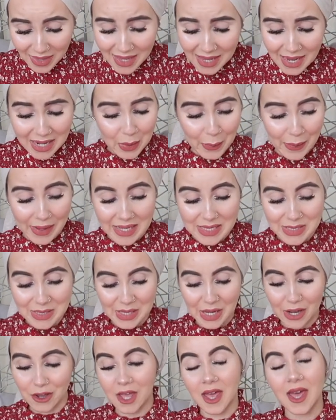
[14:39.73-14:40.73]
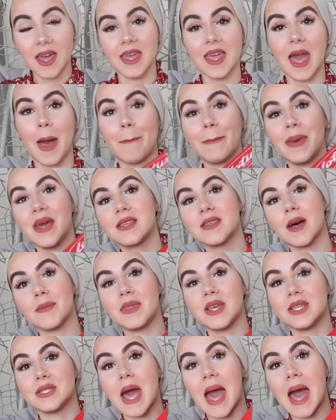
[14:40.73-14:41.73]
anyway so yeah I picked up
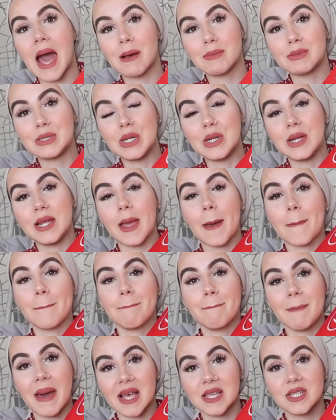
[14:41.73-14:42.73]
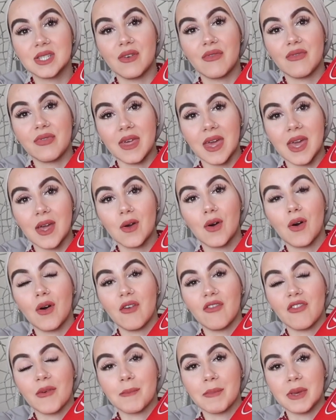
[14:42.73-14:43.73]
this absolutely massive thing
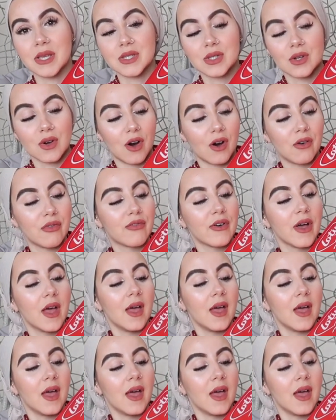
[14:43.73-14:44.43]
of biscoff